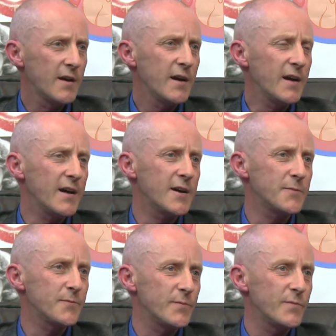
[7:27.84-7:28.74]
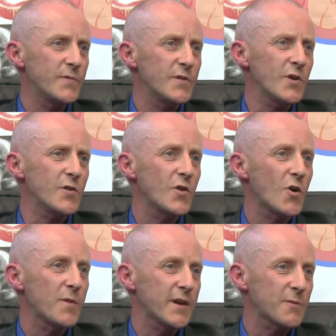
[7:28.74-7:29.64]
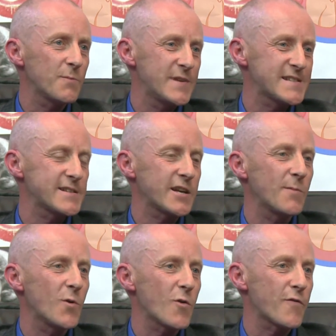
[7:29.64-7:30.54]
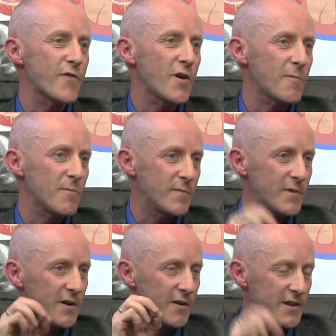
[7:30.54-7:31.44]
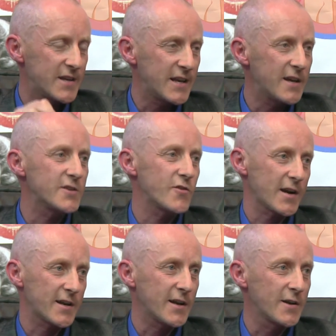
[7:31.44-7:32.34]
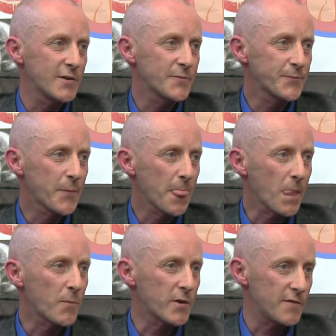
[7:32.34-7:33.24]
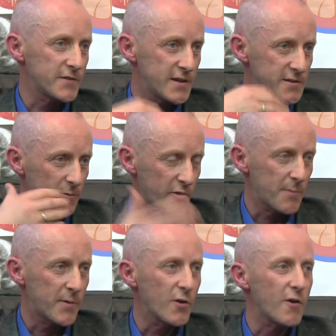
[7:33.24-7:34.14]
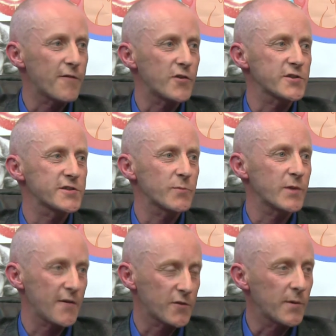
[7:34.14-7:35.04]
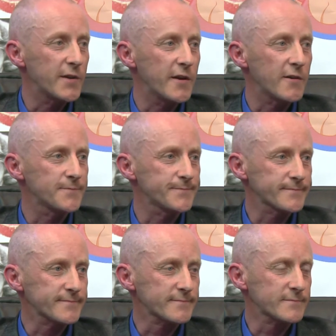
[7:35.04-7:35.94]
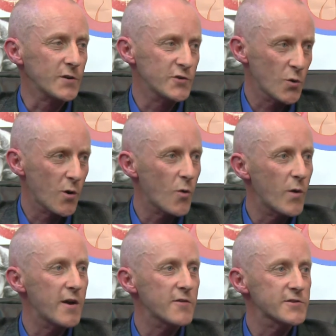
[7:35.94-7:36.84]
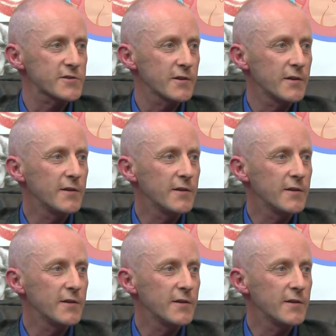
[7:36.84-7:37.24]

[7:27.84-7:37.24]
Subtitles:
Not normally getting business anymore from on the day directly, but obviously it's a great PR for us. We have to be there, show our wares.